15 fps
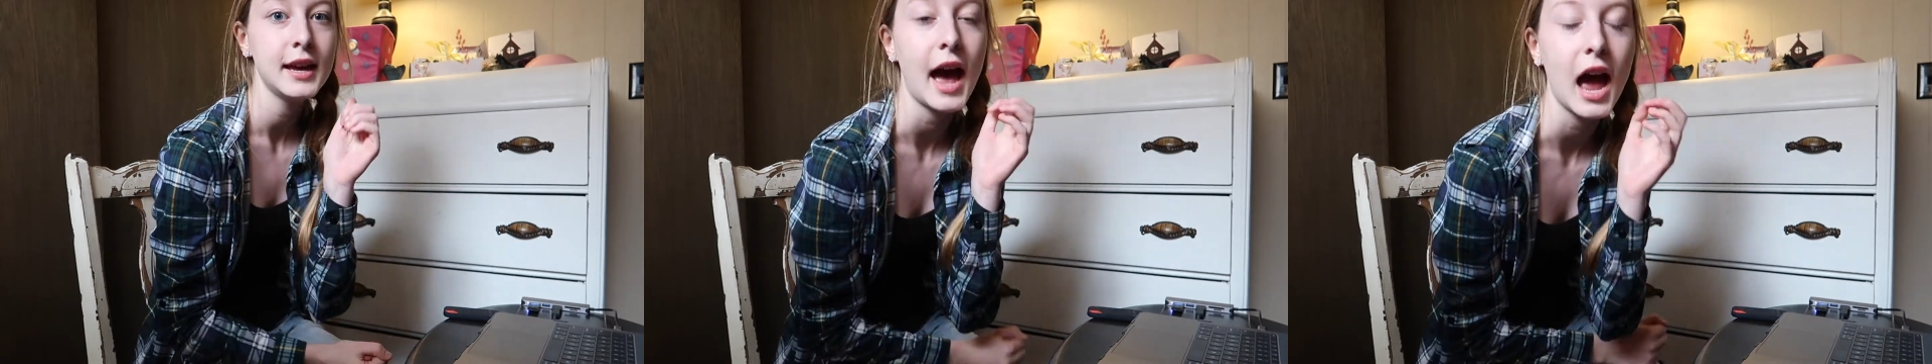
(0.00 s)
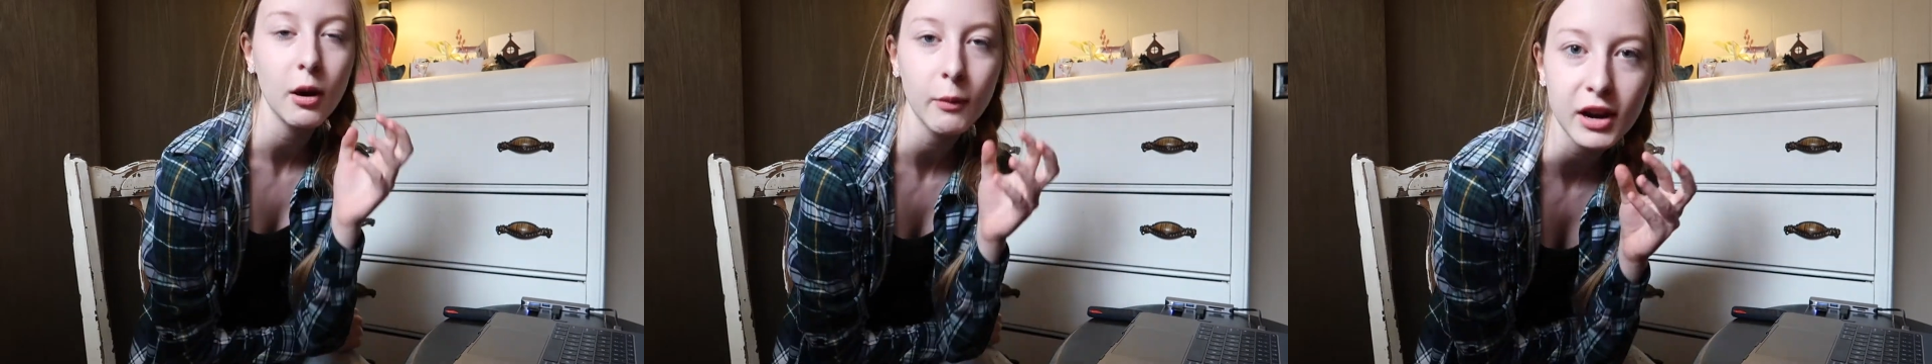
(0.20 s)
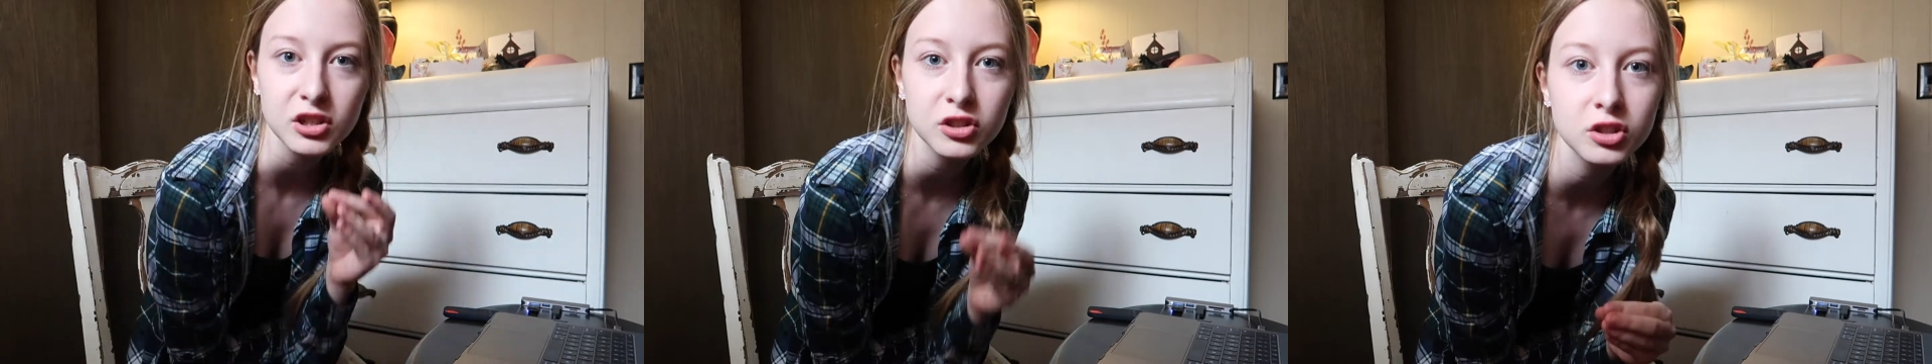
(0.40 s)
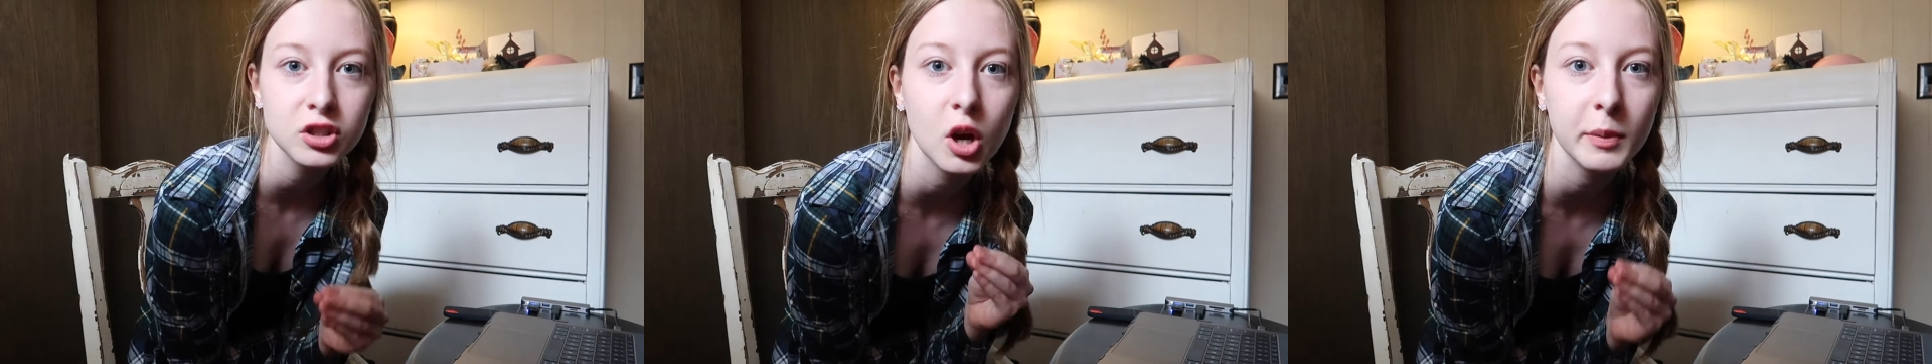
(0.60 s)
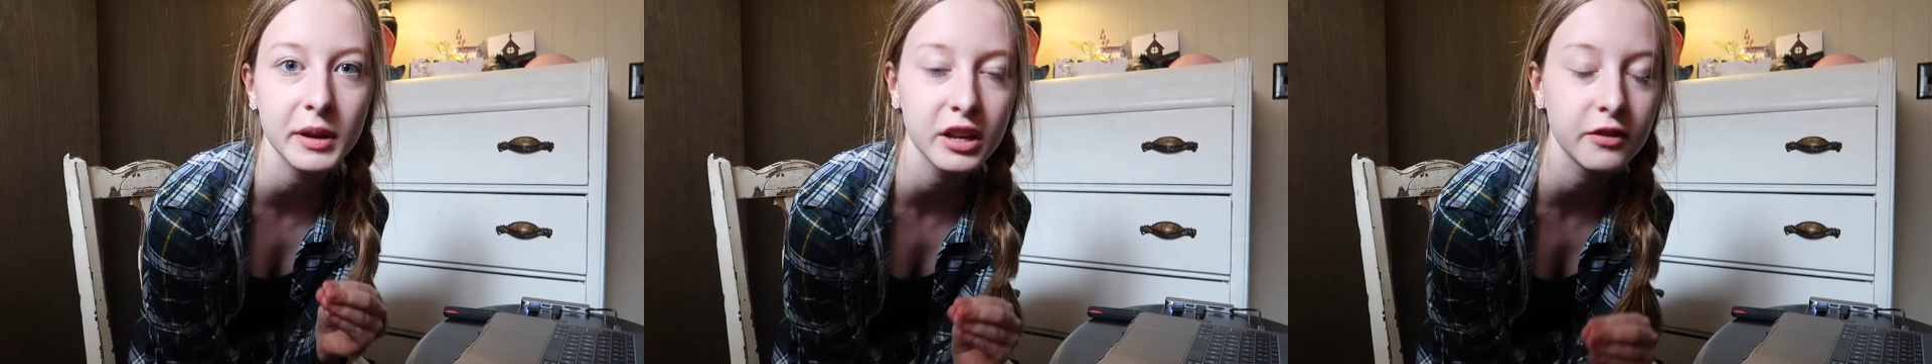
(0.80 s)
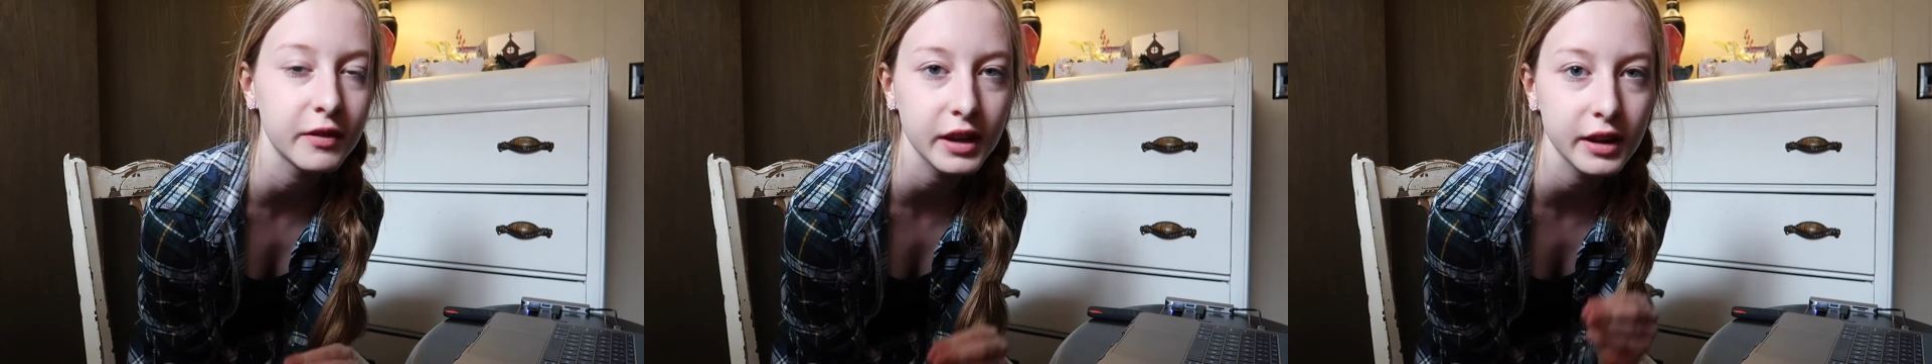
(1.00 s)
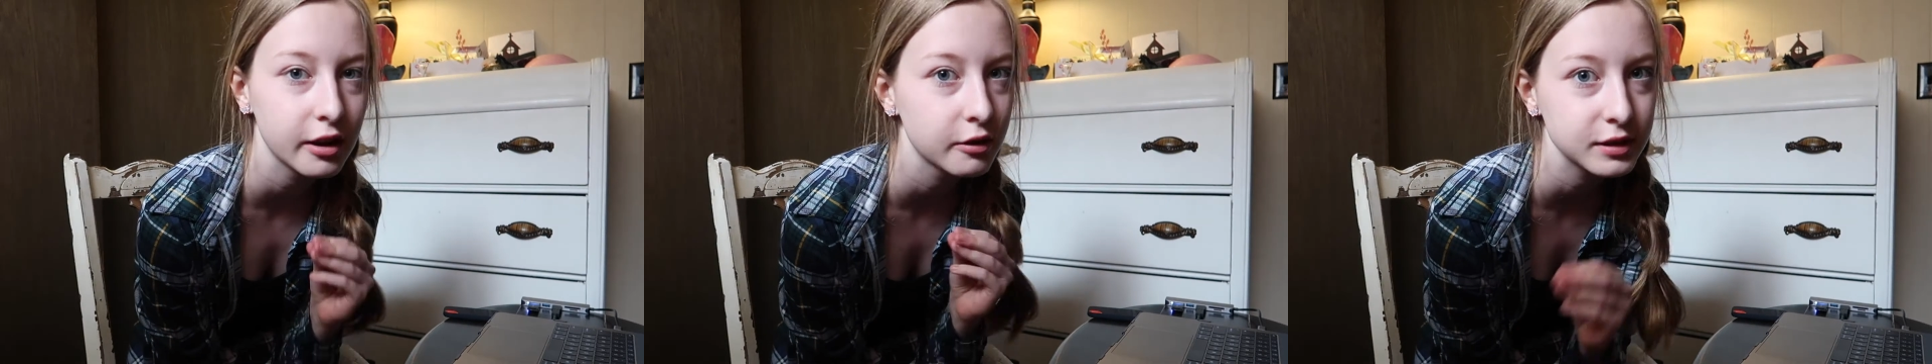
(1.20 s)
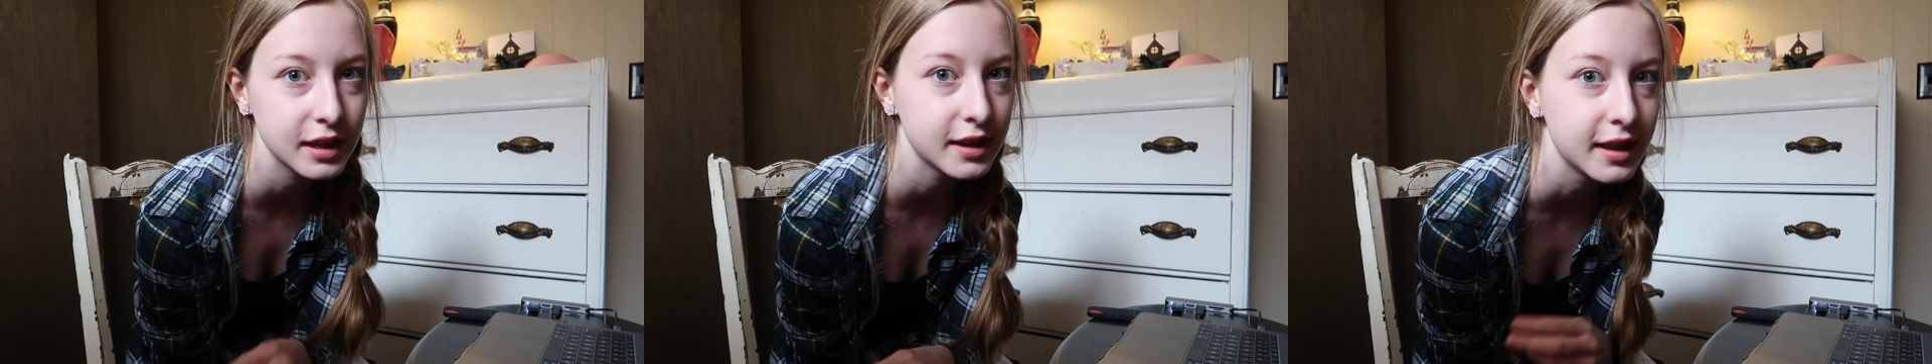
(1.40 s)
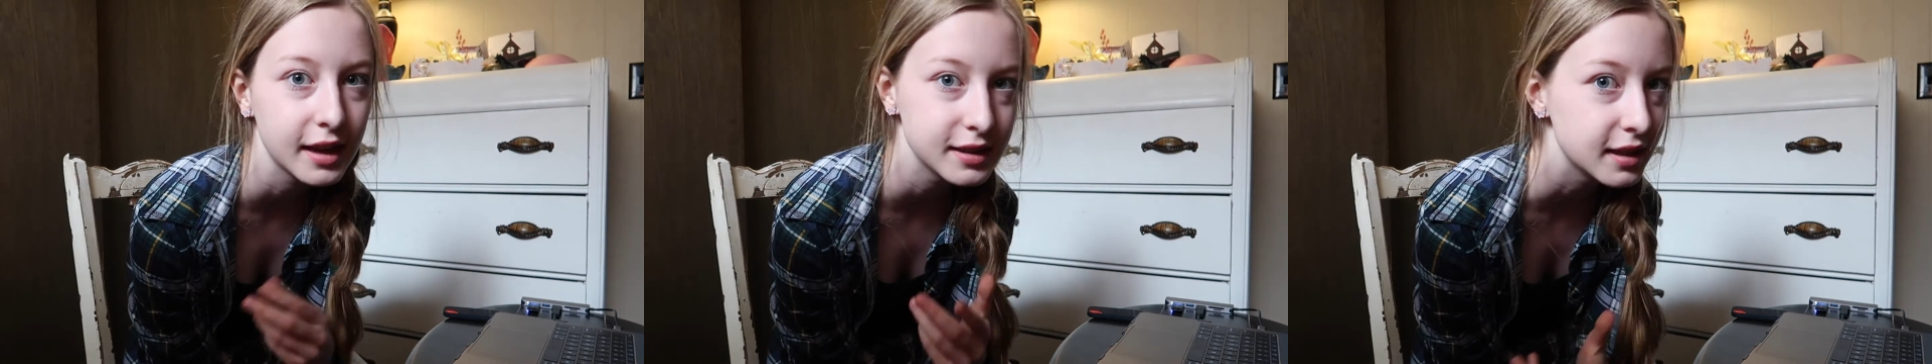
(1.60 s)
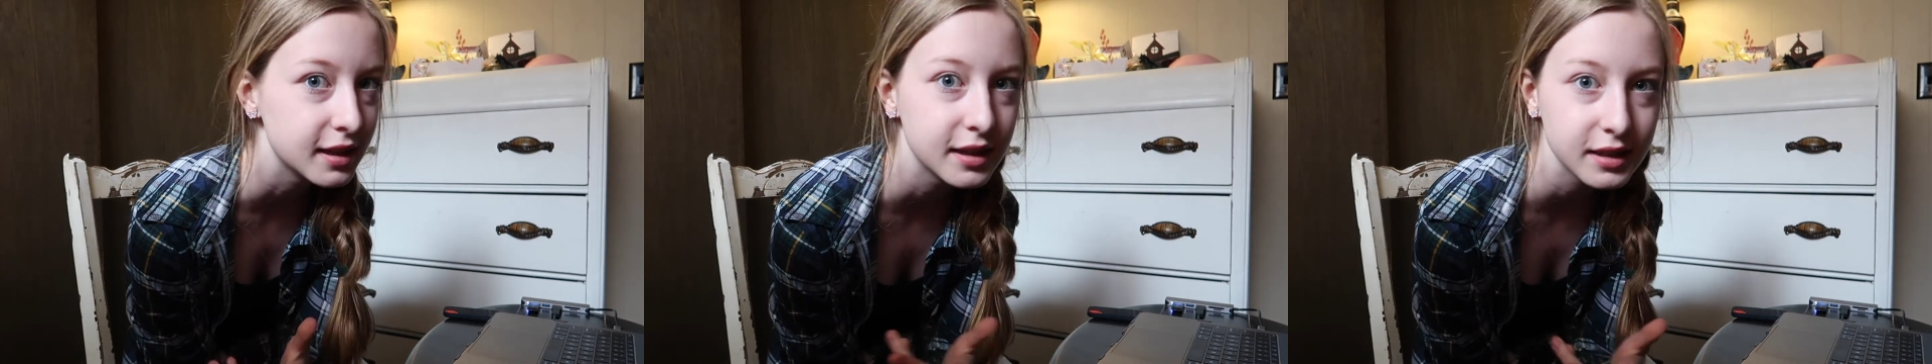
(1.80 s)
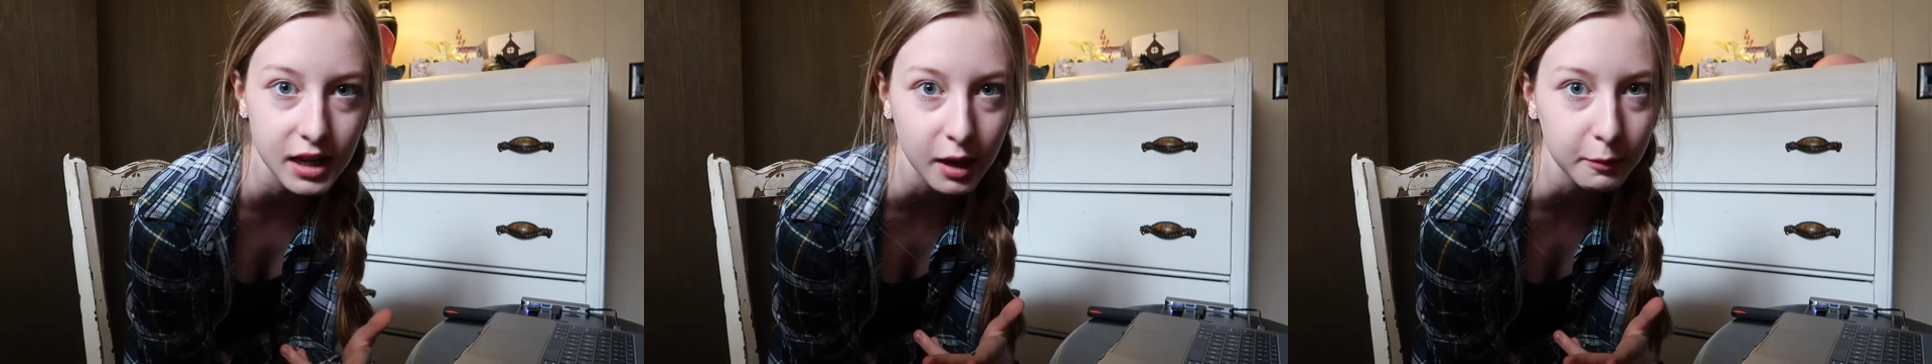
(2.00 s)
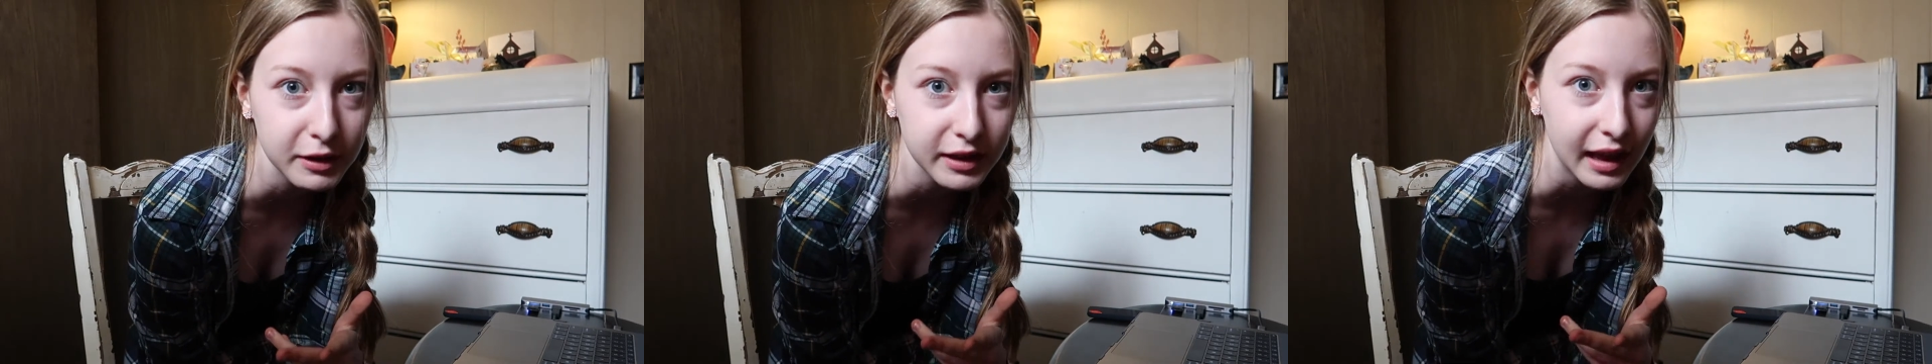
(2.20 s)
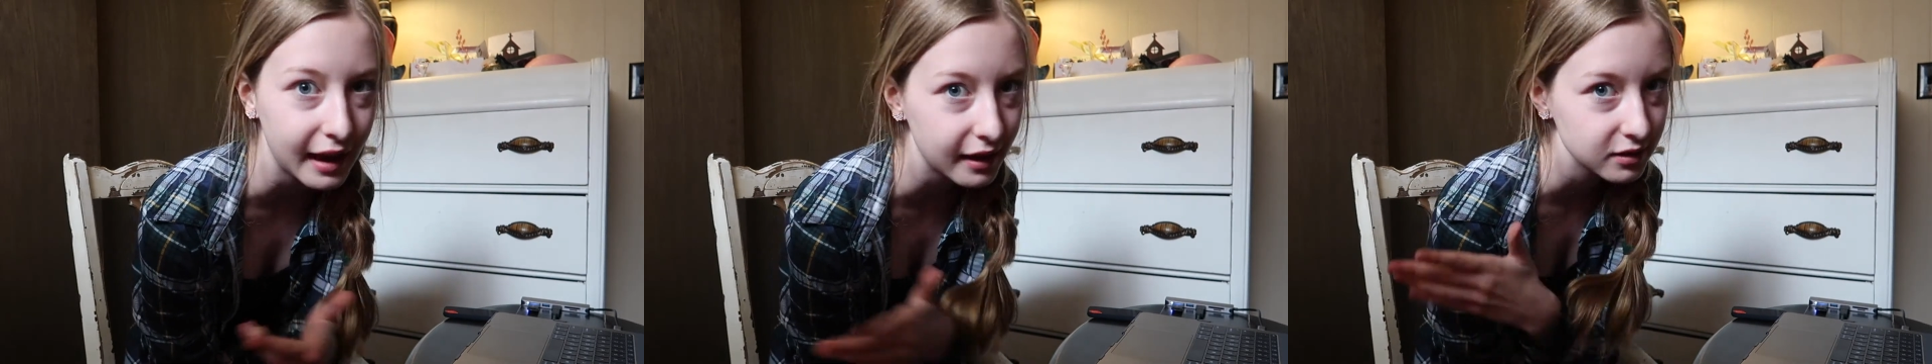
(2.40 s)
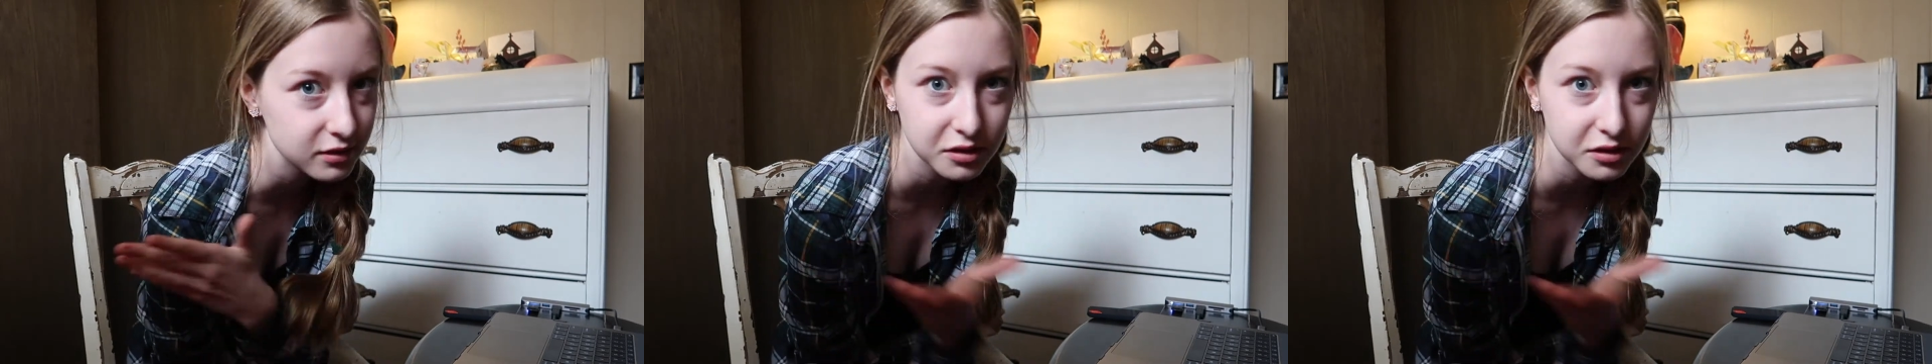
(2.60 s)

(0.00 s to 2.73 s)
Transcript: I watched so many videos and they didn't tell me that,